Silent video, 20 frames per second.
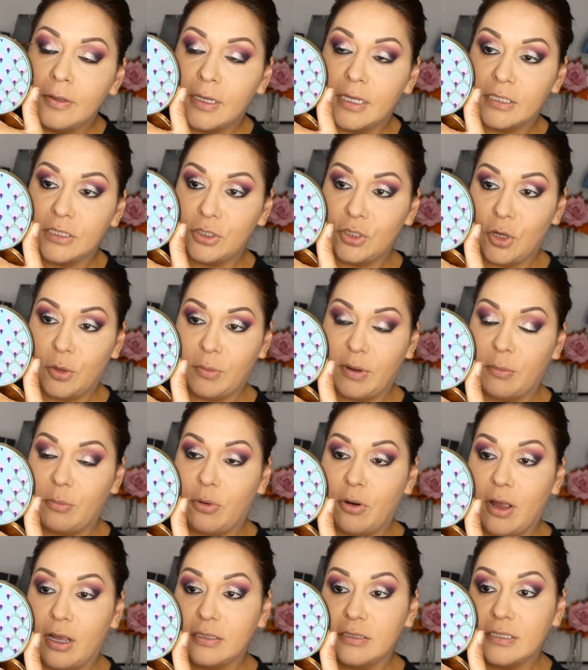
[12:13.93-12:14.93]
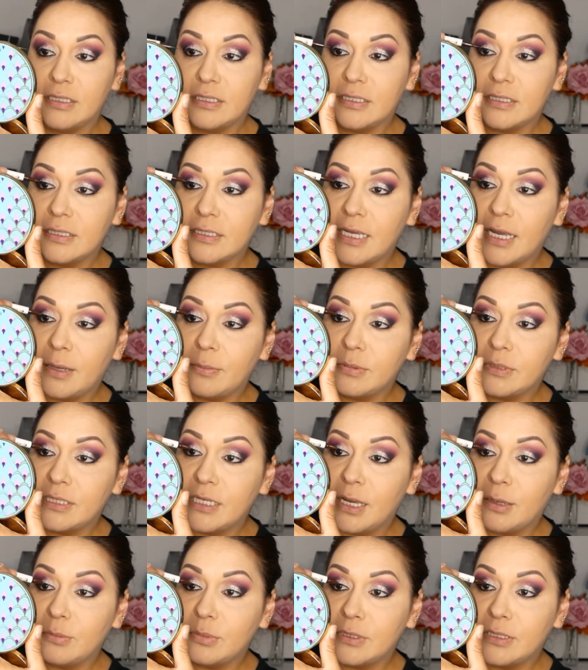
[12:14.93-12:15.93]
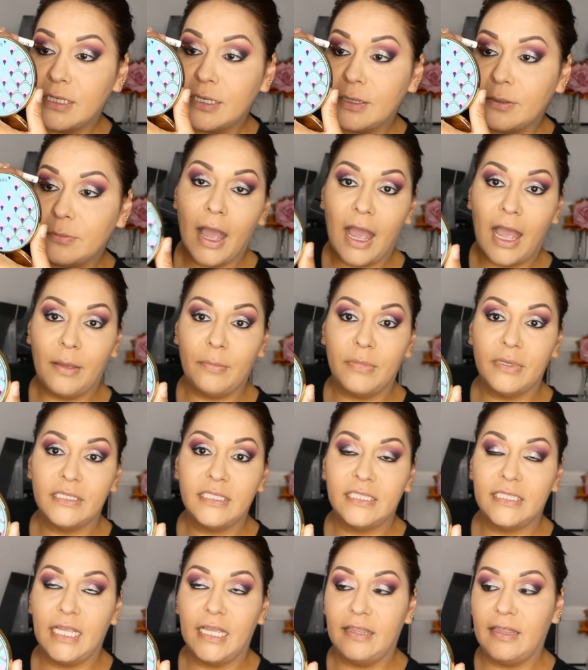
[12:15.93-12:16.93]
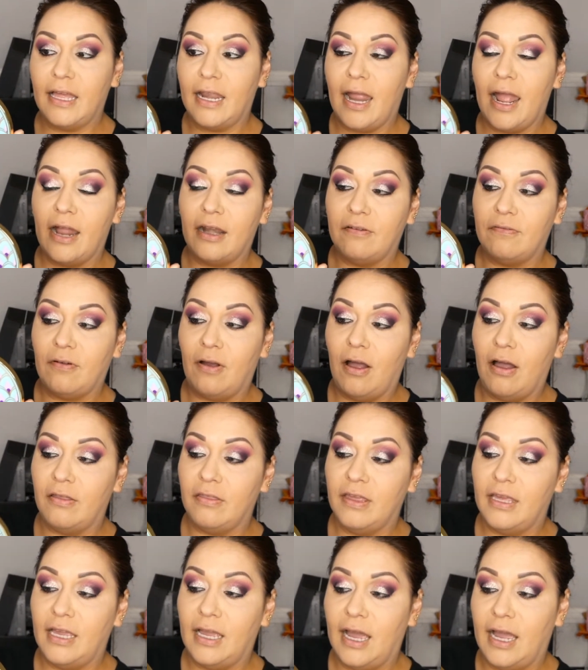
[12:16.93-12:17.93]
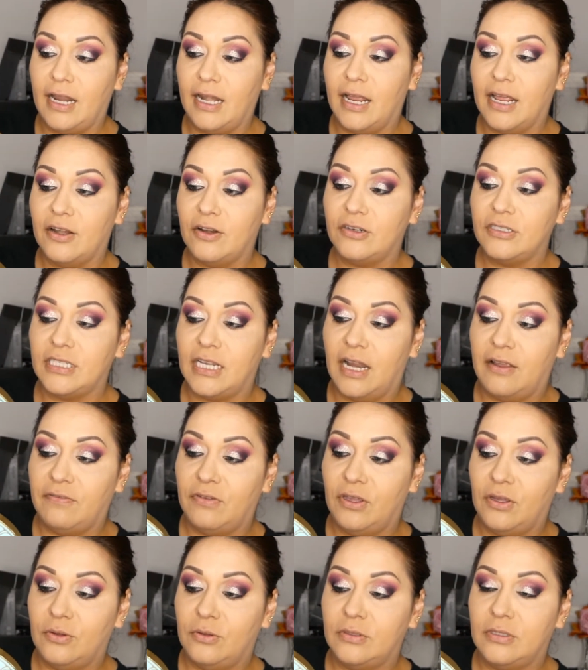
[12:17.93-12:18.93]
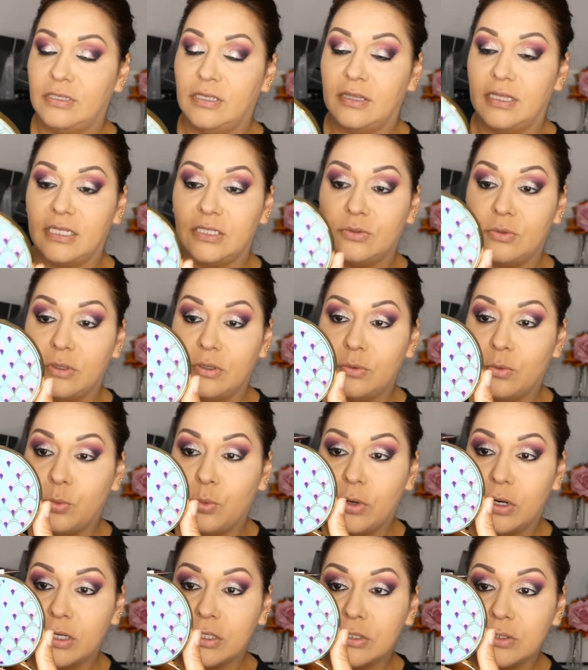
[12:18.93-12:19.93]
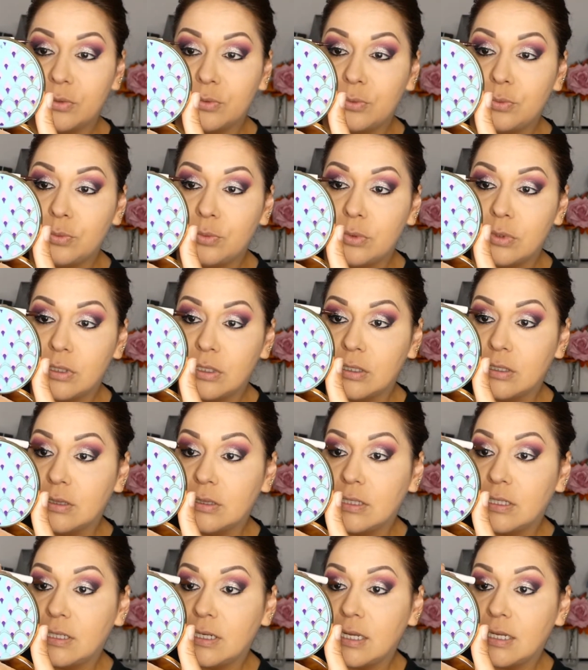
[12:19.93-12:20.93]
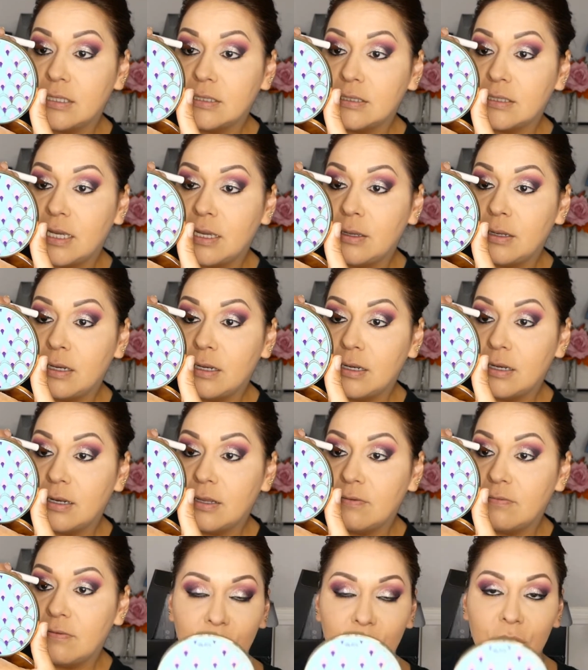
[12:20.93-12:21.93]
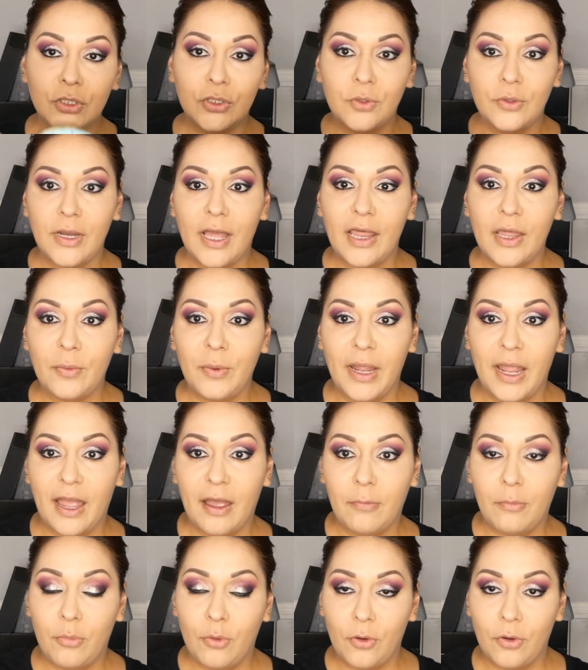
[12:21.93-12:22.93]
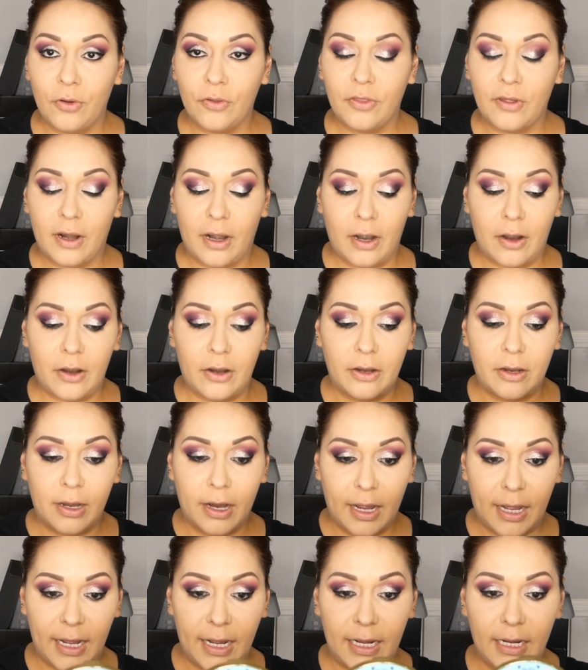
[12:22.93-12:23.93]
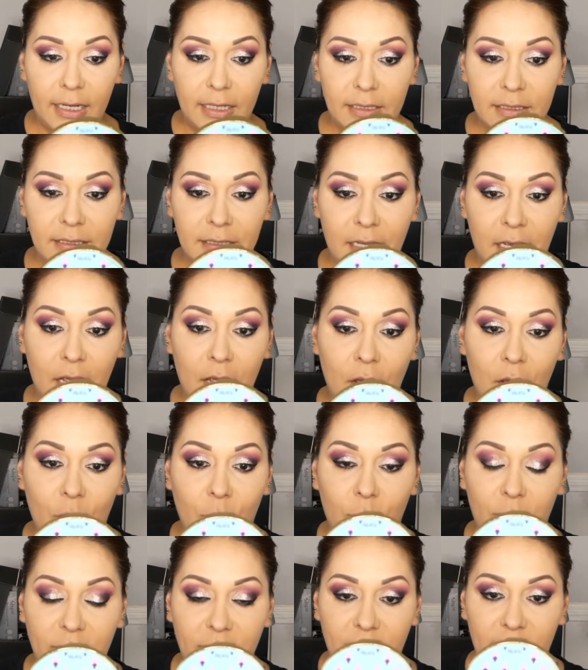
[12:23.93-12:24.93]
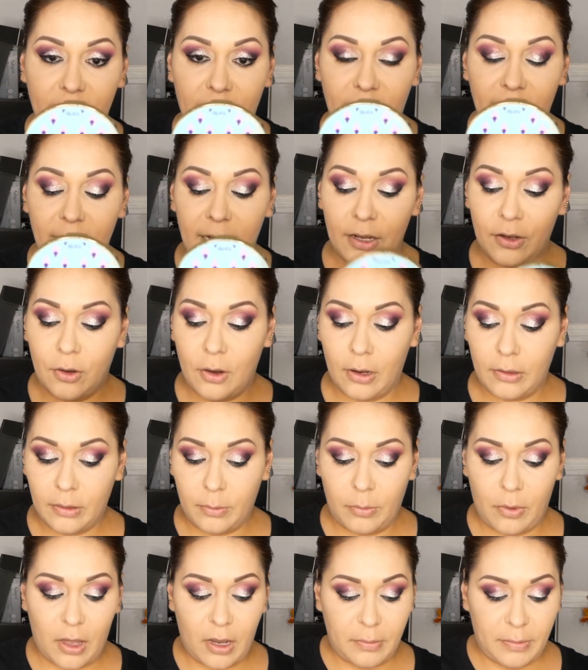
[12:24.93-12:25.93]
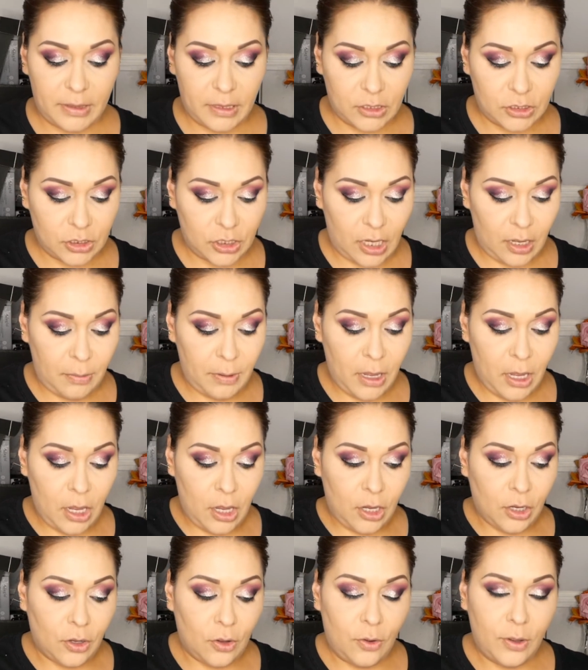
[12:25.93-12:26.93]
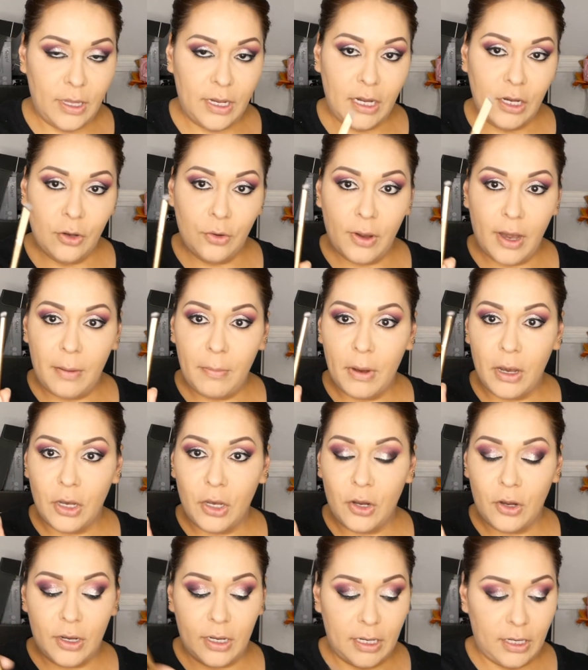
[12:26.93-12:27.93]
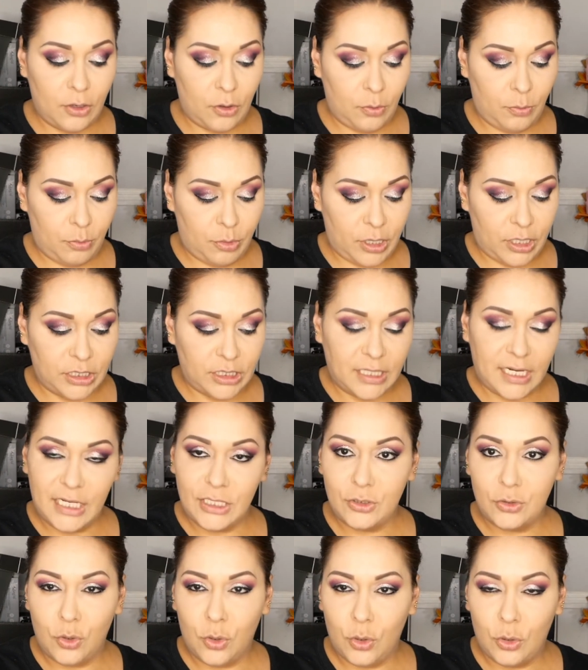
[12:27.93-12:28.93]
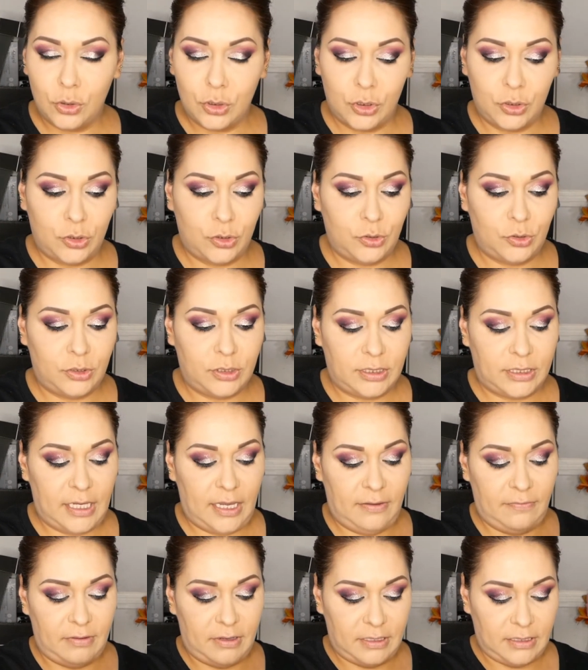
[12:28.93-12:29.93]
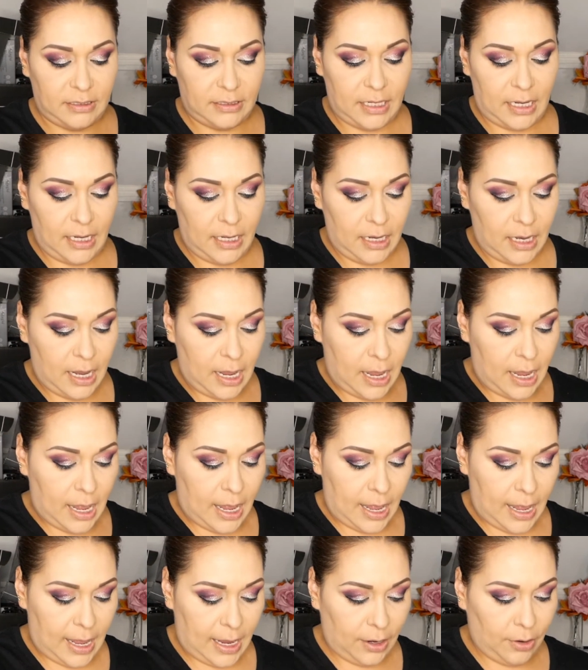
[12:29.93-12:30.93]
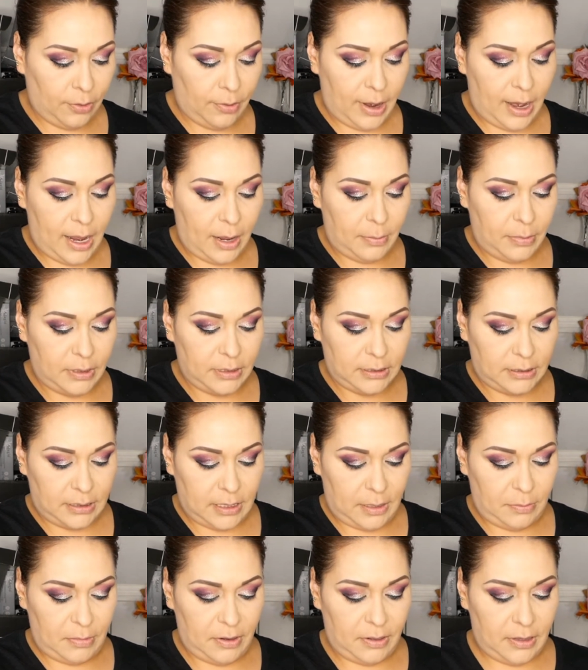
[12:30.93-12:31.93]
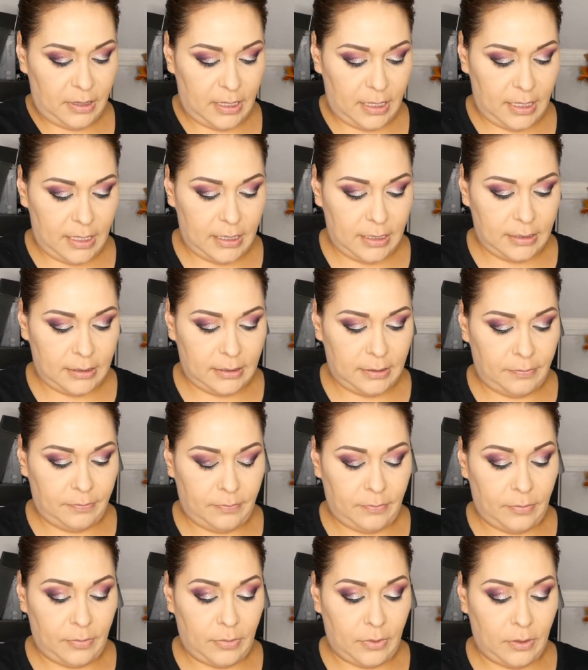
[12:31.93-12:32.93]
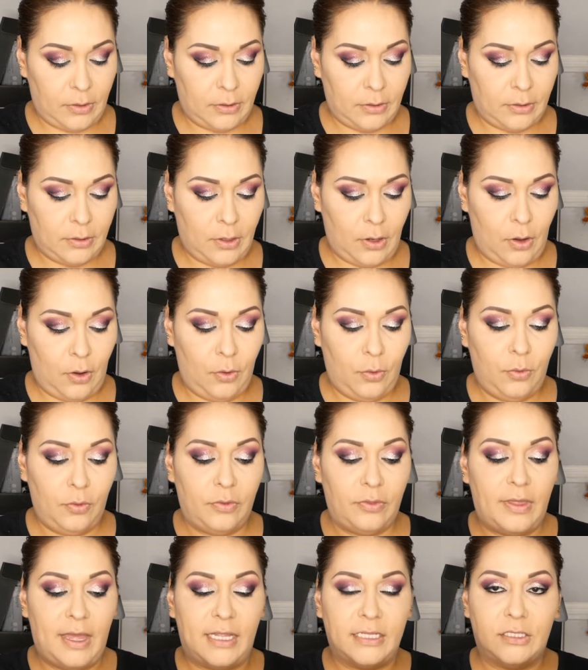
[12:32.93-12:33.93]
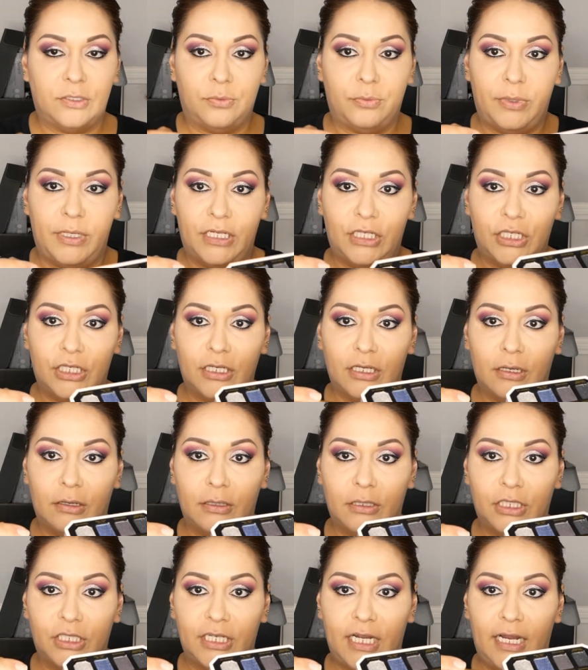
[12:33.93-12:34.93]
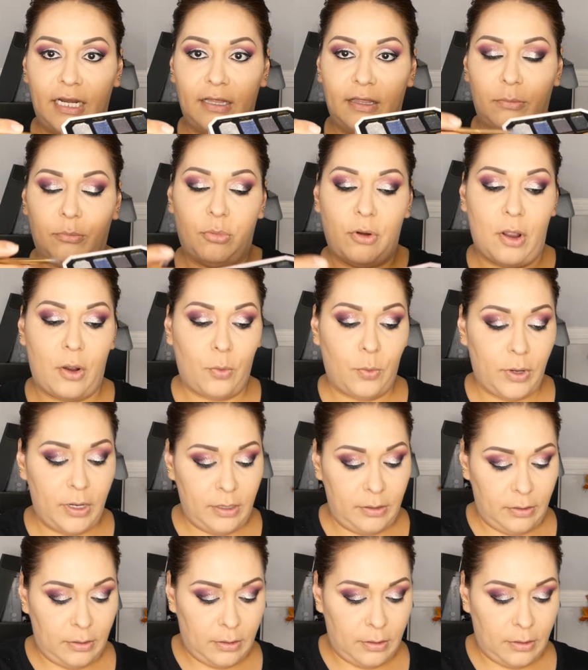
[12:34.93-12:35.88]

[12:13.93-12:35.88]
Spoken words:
guys know my process, tap, tap, tap. I must say that out of all the eyeliners that I've used, this one works really nice. I love So now that we have both our eyes with the eyeliner on the bottom and the top, go ahead and grab your little brush that I told you to save aside, and grab some of this Oh That's Rich shade, the brown one.